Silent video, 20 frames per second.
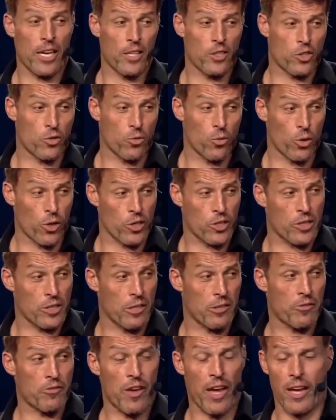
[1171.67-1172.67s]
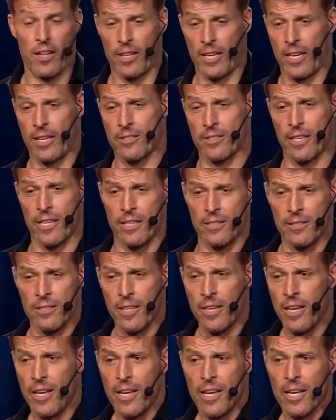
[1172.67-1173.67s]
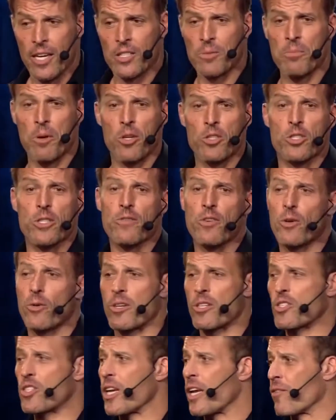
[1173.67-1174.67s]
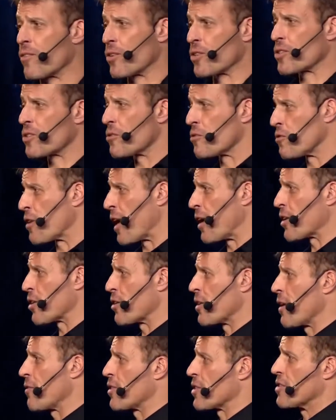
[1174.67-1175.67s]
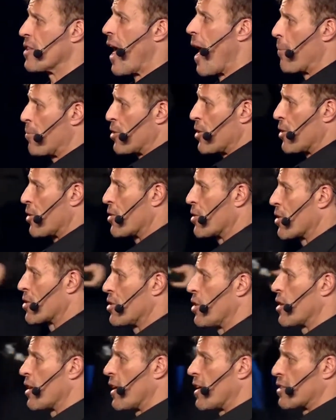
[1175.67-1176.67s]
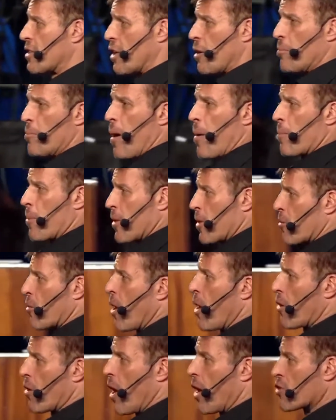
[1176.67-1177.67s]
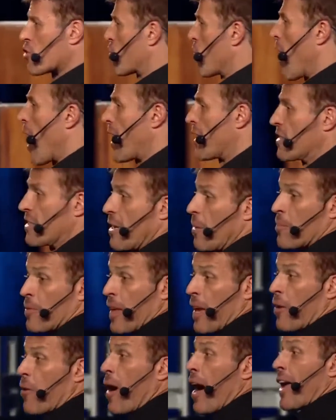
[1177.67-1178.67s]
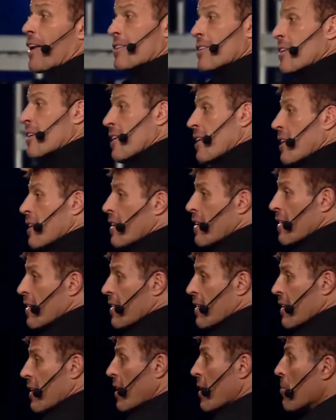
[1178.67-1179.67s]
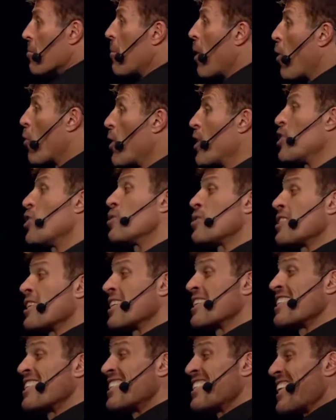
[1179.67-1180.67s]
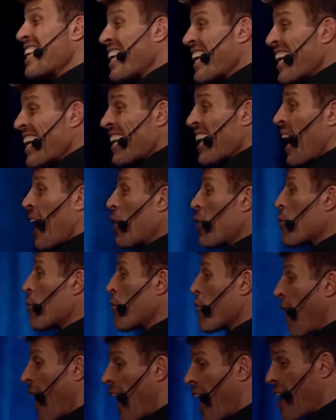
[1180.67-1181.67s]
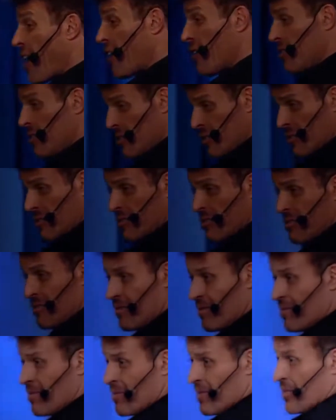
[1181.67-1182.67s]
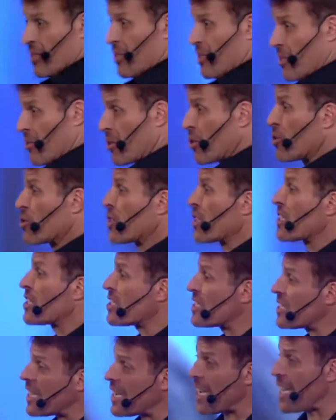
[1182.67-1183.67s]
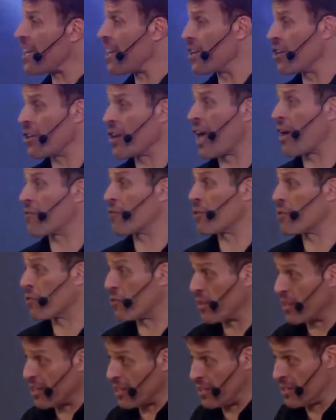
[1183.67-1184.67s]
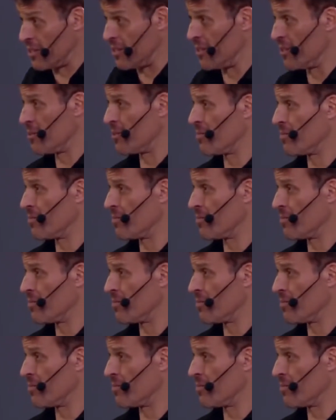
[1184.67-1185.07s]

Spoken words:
It's worse than failing, isn't it? Because most of you are achievers, so failure never stops you. You just look at it as a little bump on the road. I'll try something, what? But when you succeed and you fail, when you succeed and you're not fulfilled,